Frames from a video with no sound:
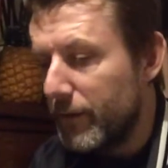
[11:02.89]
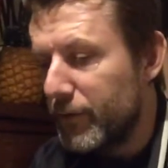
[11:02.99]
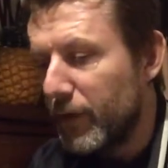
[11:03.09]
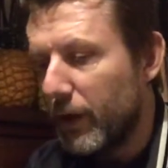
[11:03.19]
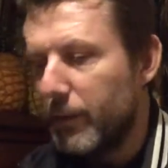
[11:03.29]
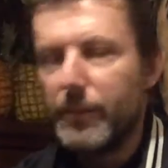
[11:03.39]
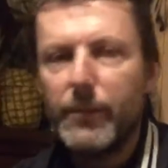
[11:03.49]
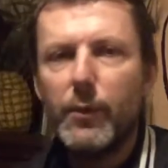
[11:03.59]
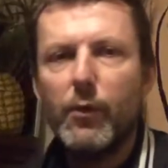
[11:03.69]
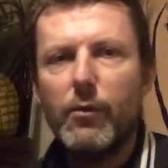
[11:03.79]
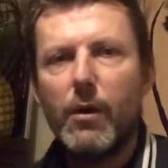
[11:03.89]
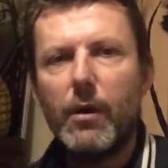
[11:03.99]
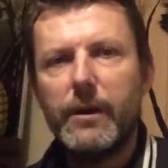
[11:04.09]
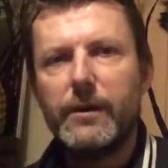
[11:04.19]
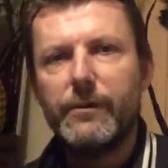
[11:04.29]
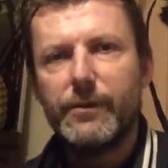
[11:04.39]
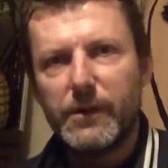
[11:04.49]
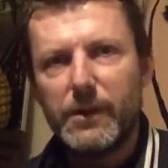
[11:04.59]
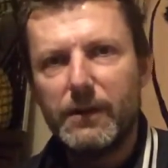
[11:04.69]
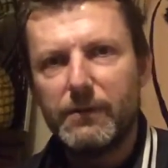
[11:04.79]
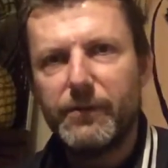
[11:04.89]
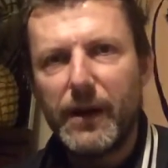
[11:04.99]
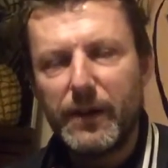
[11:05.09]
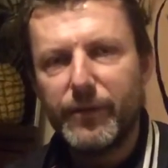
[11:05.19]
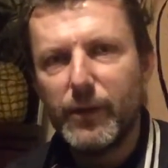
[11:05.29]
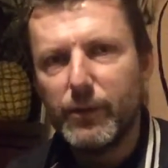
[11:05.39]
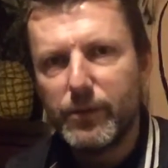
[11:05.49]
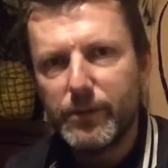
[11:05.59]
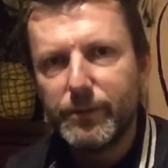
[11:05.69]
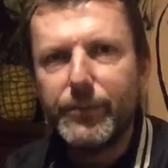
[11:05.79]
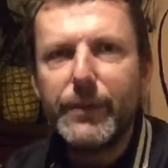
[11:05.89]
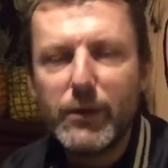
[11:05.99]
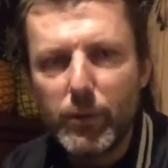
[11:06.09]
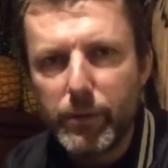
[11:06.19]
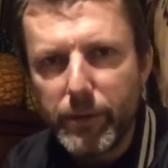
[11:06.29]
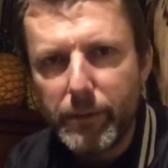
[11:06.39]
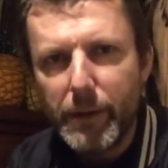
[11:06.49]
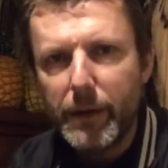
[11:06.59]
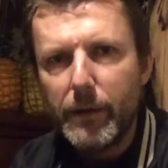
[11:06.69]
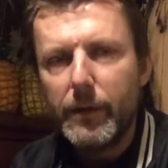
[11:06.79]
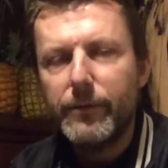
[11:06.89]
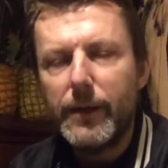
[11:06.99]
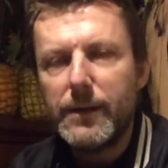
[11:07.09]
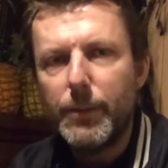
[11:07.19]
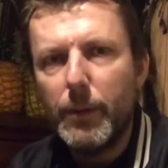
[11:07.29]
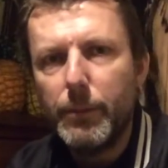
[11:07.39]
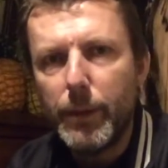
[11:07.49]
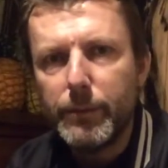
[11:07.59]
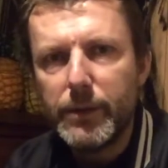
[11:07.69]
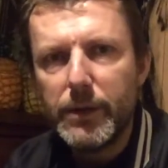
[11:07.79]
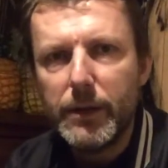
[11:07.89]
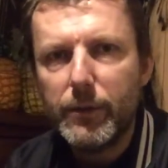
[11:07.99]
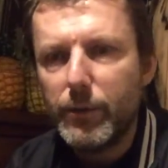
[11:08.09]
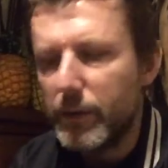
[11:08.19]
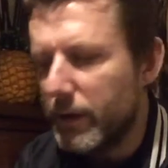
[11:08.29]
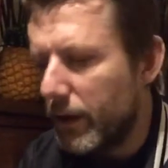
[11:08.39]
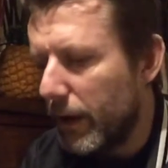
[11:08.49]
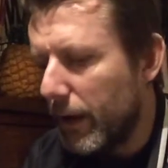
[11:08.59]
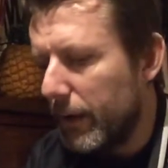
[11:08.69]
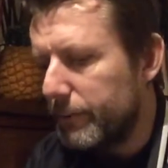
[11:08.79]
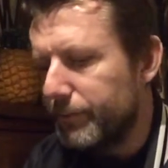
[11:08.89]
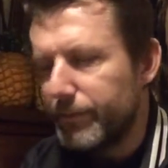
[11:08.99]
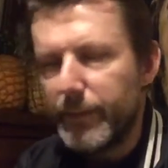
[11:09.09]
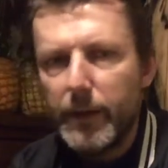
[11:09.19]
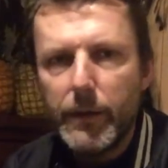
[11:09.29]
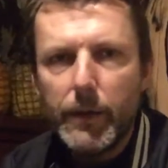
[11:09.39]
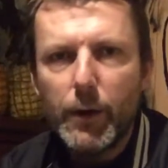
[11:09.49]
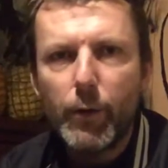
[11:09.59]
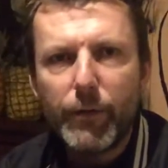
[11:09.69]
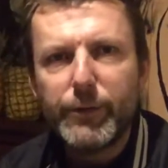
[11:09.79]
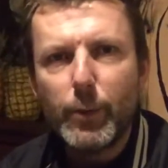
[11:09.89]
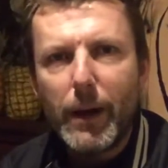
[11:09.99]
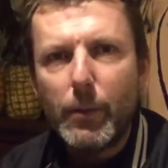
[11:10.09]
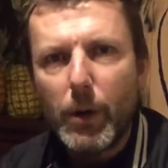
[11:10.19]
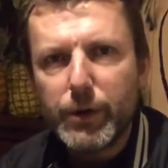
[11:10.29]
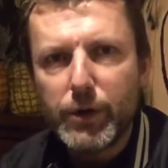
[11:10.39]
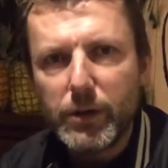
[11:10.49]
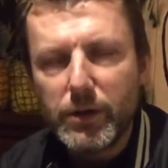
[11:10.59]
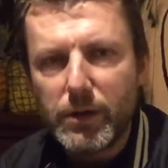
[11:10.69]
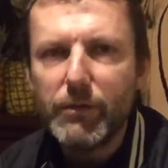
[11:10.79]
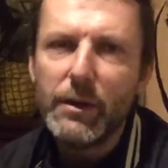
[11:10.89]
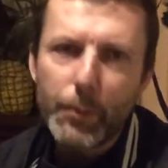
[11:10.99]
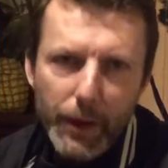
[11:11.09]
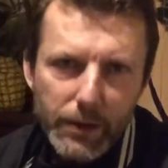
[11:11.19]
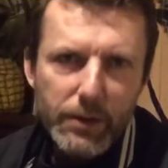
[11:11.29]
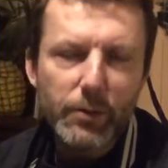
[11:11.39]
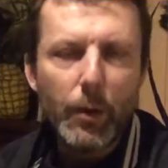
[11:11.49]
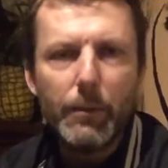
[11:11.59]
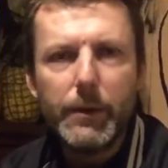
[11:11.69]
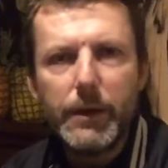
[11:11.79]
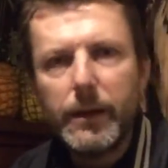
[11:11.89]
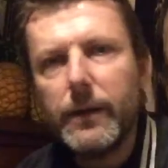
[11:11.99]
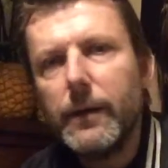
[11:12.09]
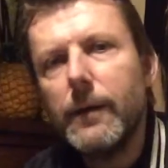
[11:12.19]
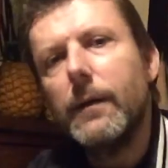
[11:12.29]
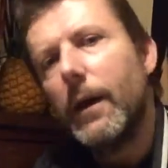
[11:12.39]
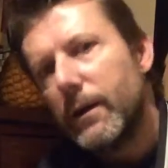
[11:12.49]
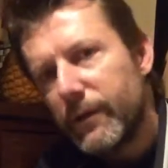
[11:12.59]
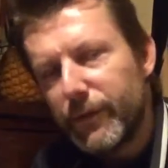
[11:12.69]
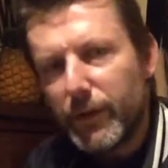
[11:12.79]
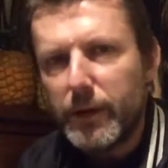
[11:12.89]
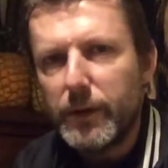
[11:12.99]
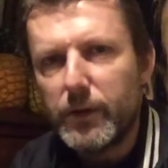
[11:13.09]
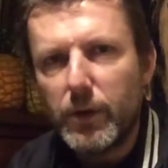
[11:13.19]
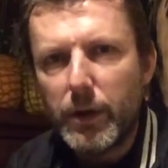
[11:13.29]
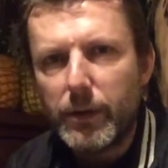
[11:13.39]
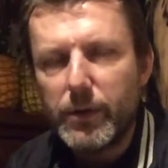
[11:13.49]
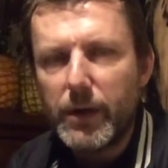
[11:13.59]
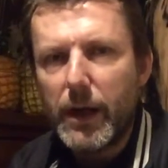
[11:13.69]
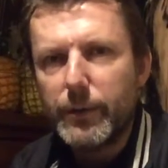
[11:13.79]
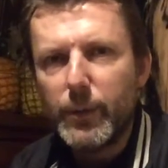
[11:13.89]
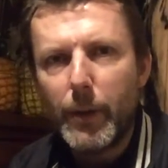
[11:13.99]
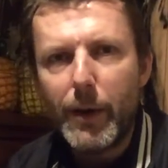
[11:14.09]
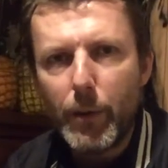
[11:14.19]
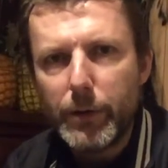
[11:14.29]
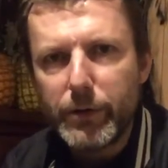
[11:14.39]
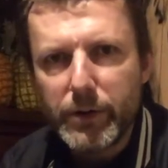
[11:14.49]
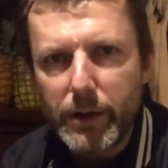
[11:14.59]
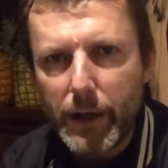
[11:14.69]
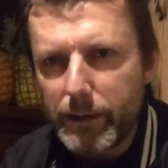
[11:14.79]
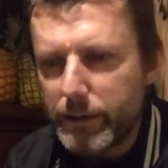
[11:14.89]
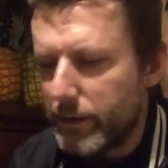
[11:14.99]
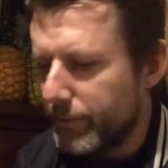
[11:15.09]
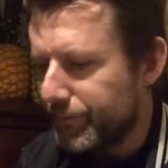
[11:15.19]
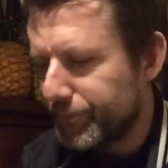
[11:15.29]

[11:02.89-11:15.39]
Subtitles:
So we're all right in the fucking fatty foods. That's all the fatty bum-bums eating, all the who are off to Weight Watchers. They're eating pizzas 1 minute, and the fucking stud on the scales of Weight Watchers the next.